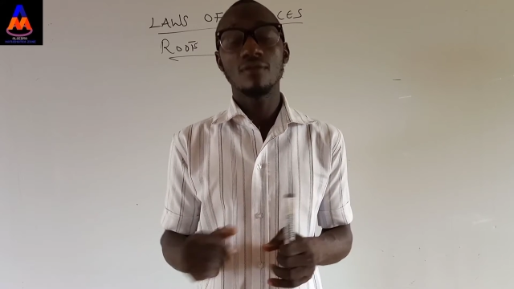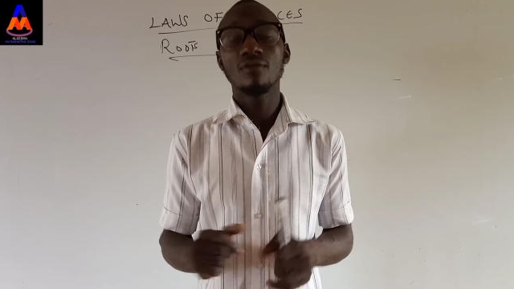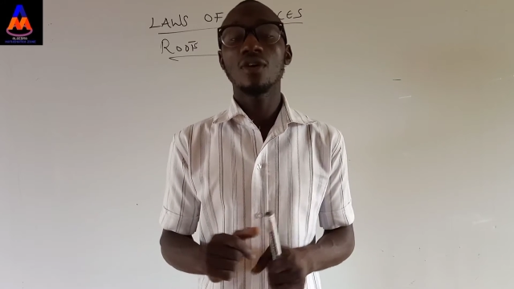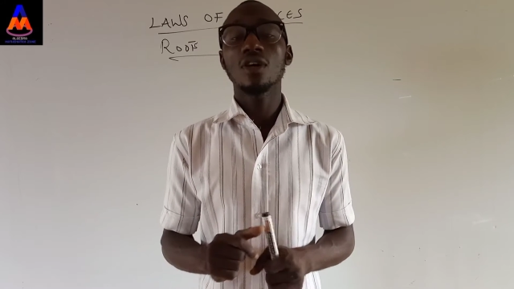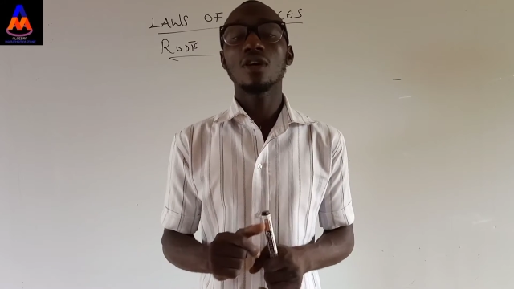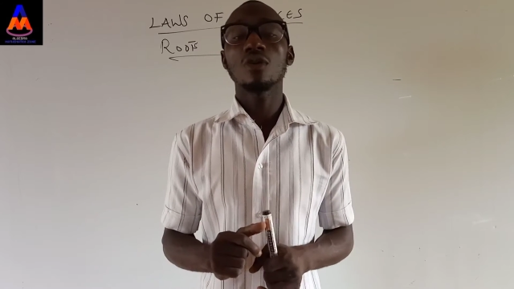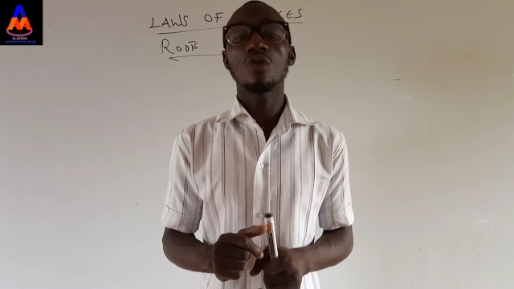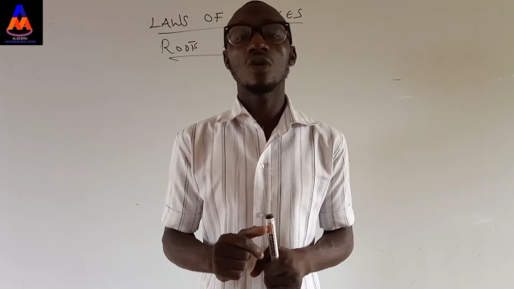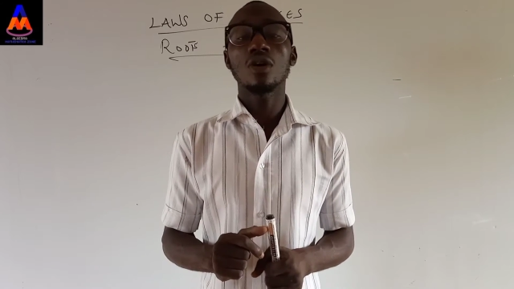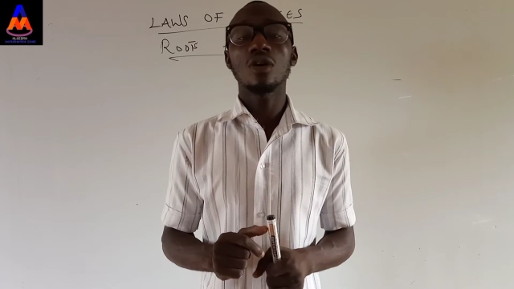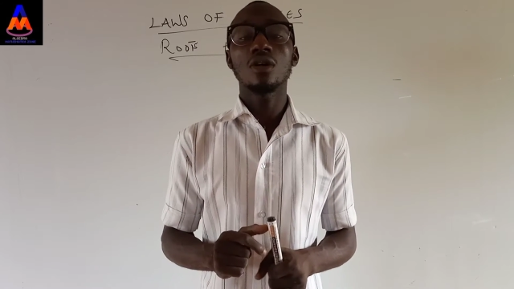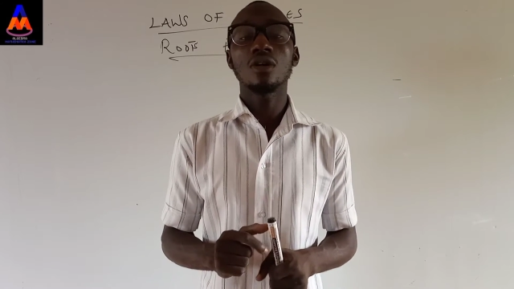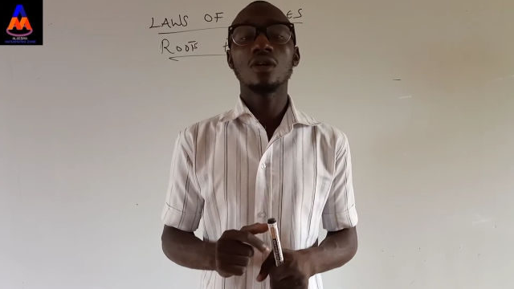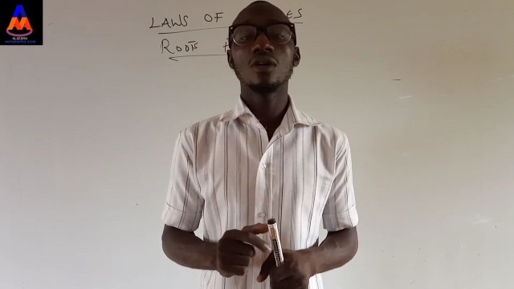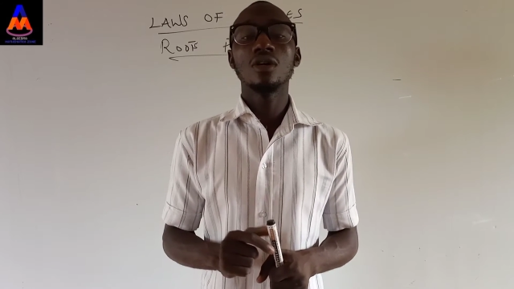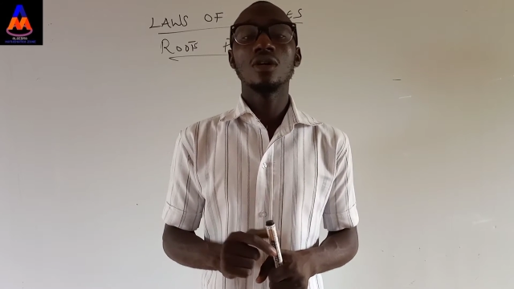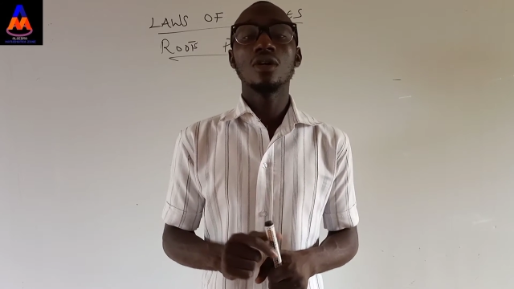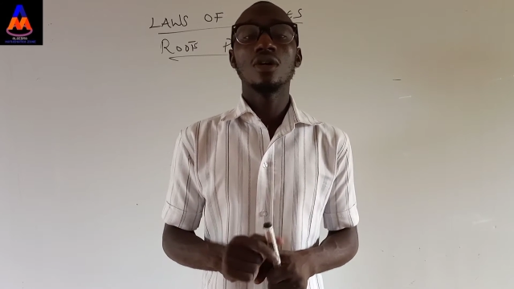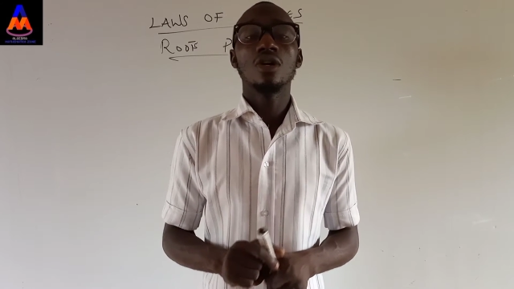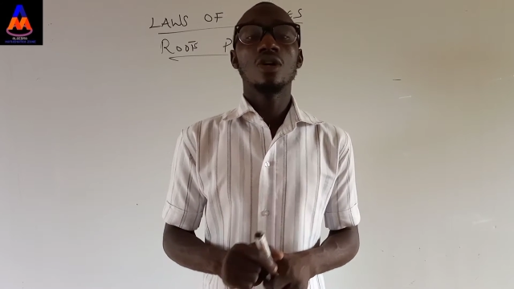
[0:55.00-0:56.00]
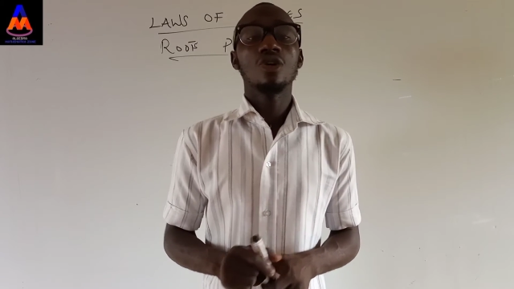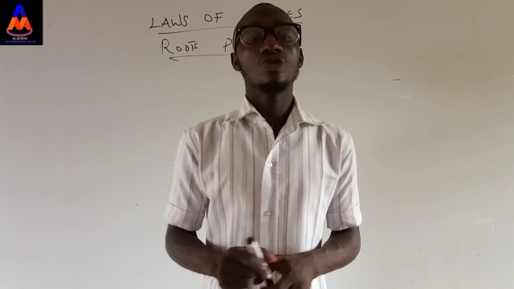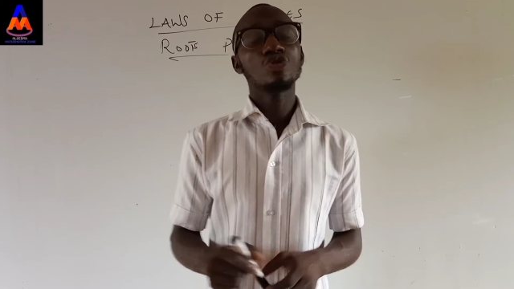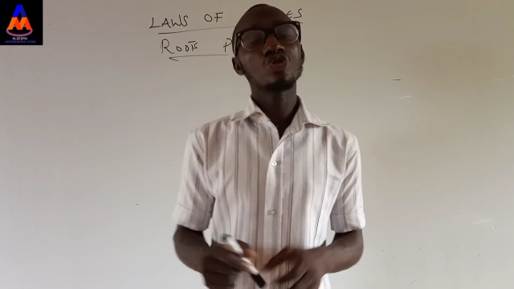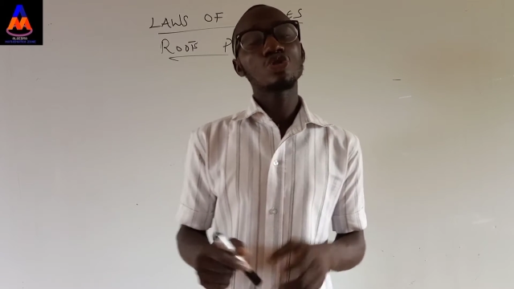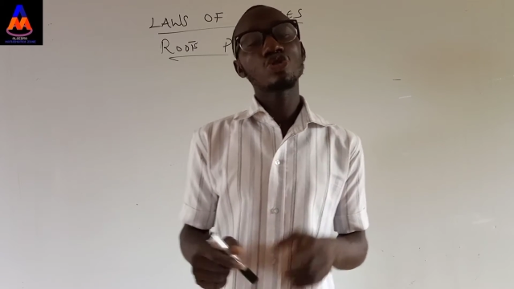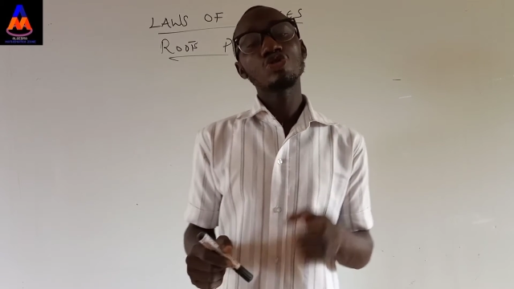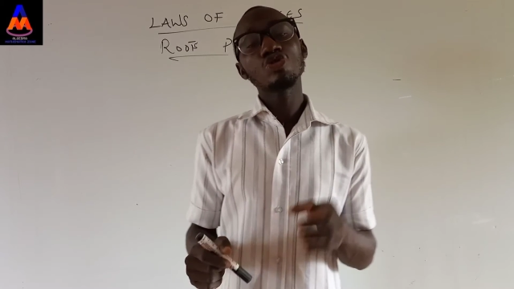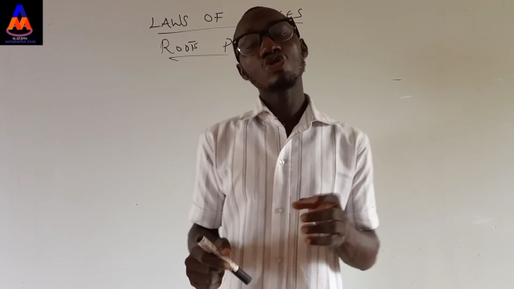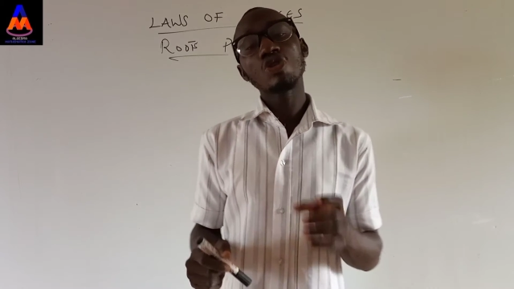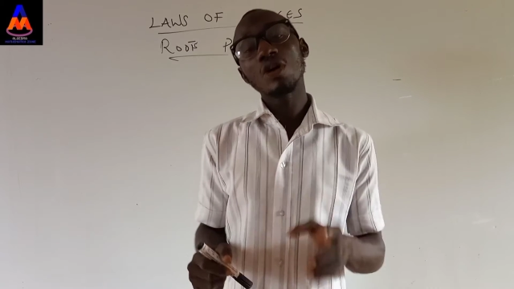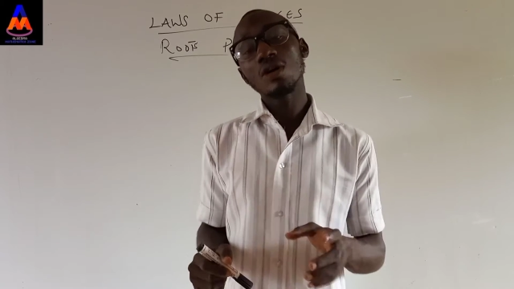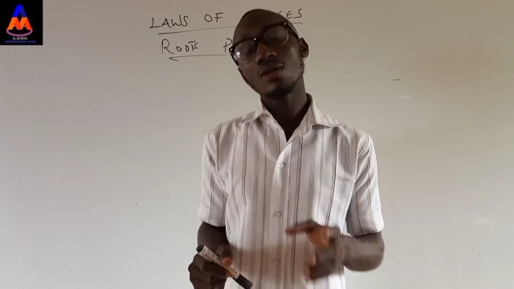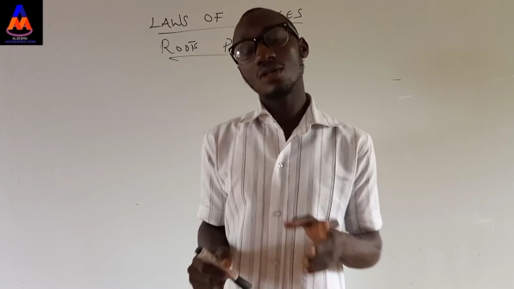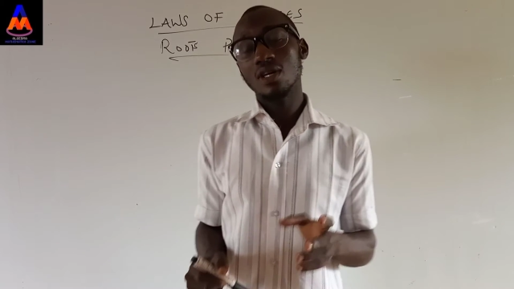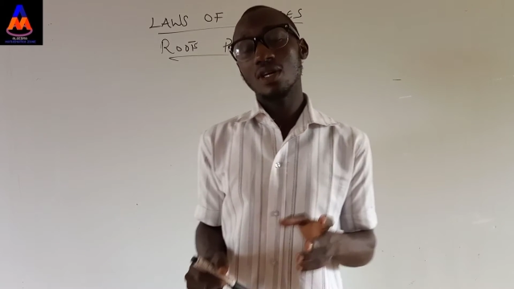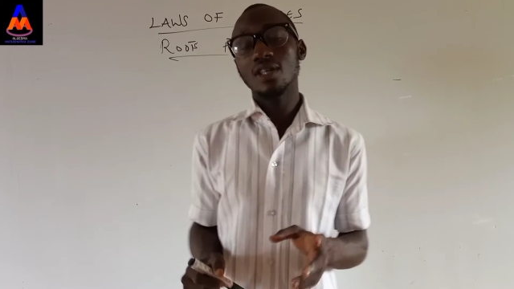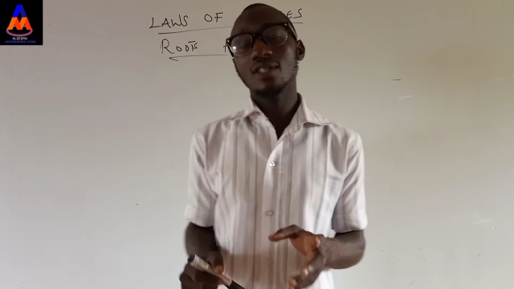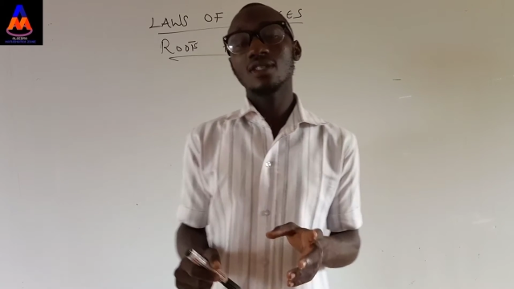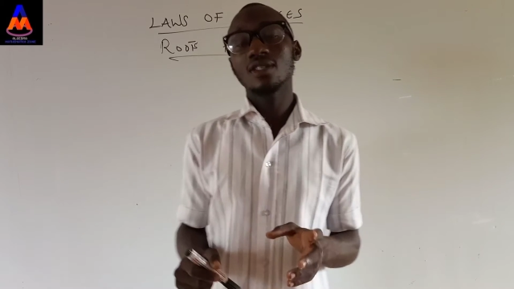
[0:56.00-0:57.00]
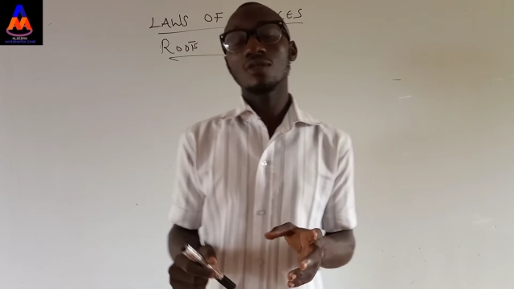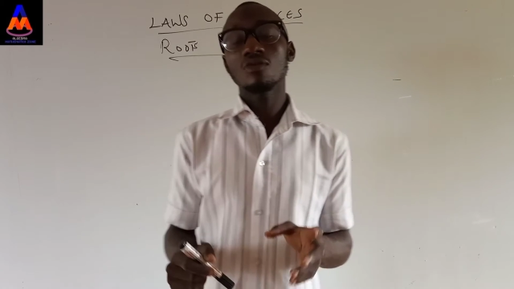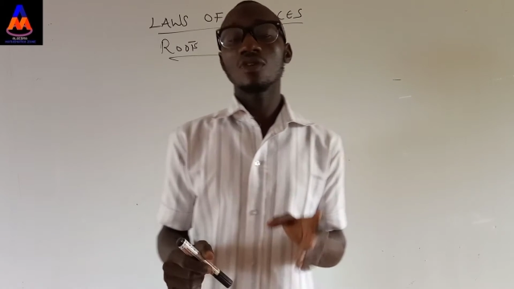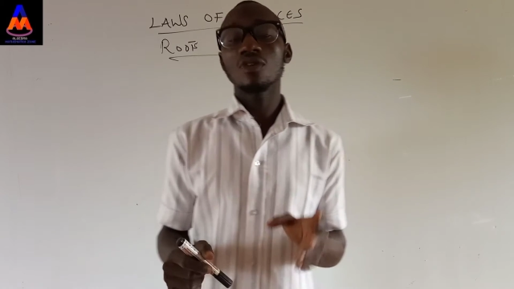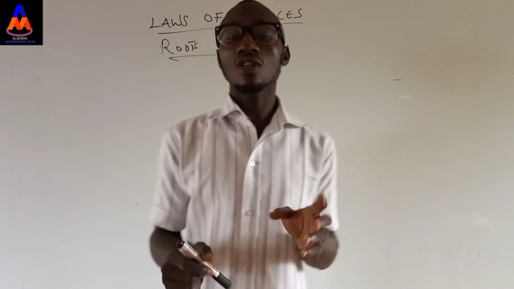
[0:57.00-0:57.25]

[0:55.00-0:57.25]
very well, you should know that